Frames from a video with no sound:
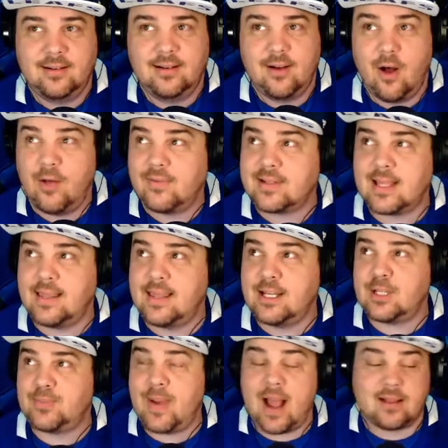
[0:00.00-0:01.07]
All of a sudden, they
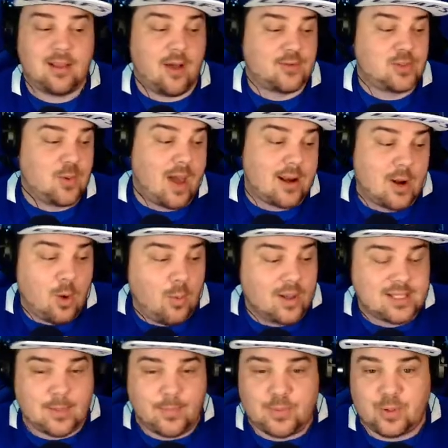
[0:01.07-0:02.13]
just backed off. So I don't know
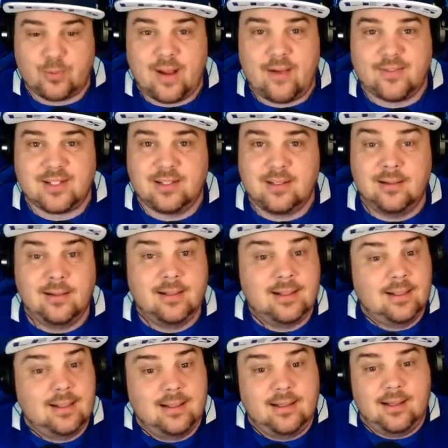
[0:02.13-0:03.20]
what's up with the refs.
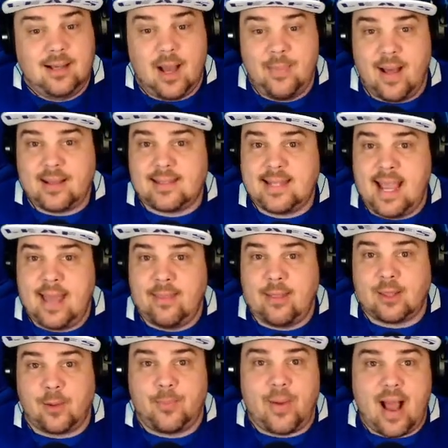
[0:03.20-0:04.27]
I'm not saying that
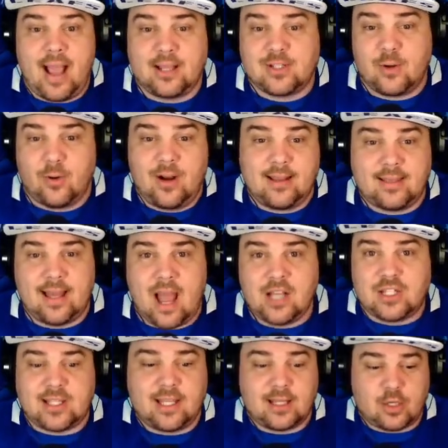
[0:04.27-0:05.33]
they're biased or anything. I
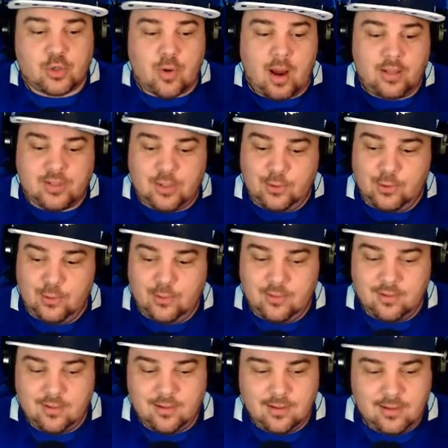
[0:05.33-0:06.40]
just think they're trying
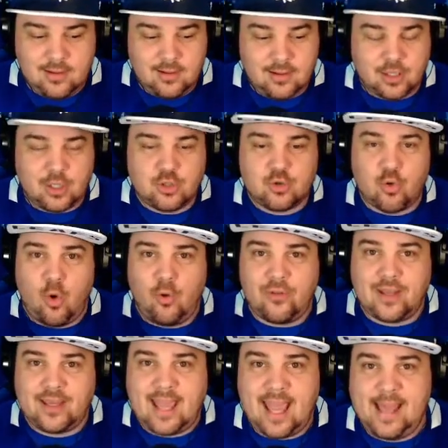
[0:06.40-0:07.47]
to control
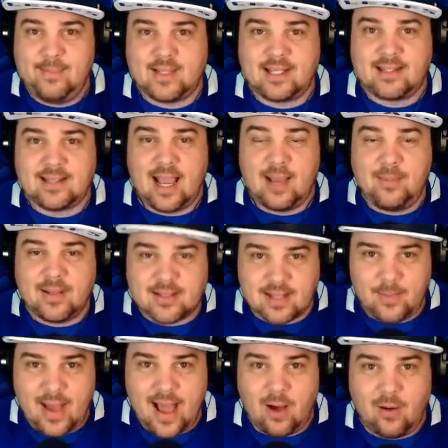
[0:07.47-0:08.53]
the game's excitement
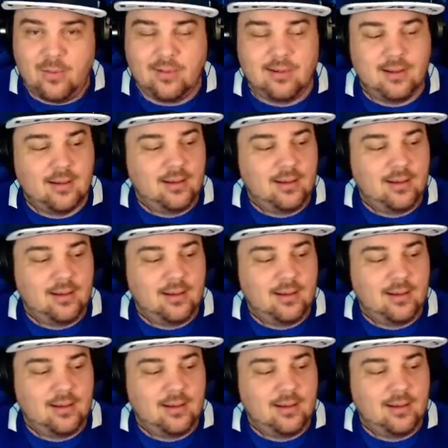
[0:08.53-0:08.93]
somehow.